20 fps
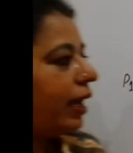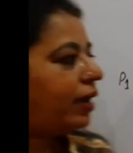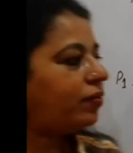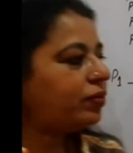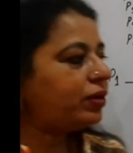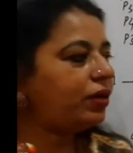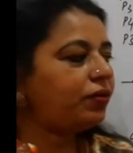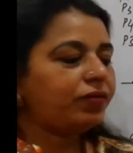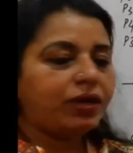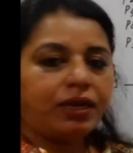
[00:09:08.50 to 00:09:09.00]
have
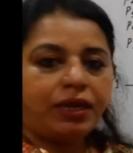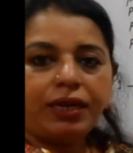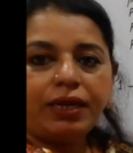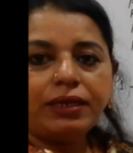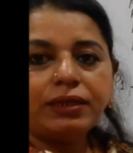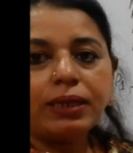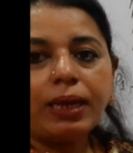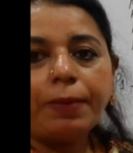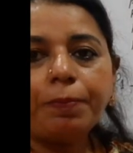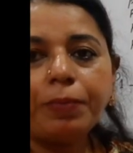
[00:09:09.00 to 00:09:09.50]
given an
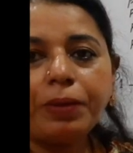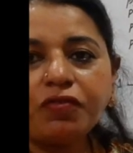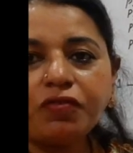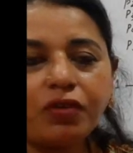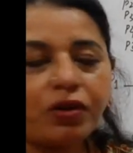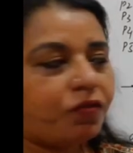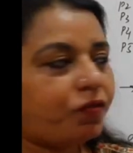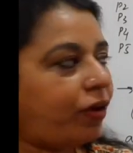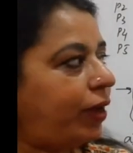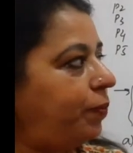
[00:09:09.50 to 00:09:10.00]
example
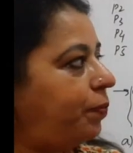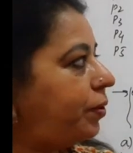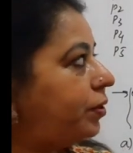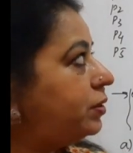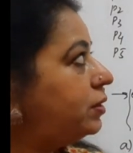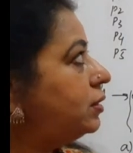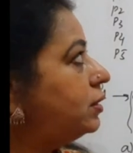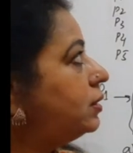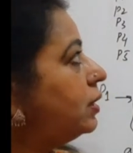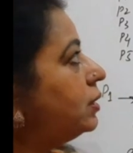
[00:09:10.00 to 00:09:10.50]
for 5
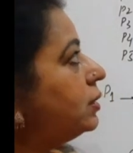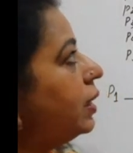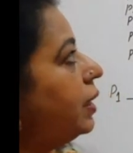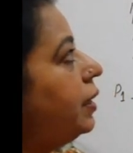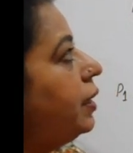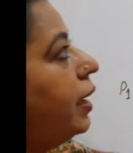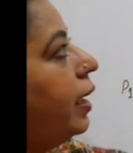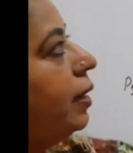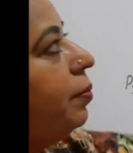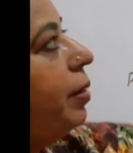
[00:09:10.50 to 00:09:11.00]
processes.
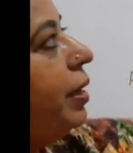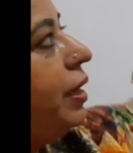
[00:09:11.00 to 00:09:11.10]
It can be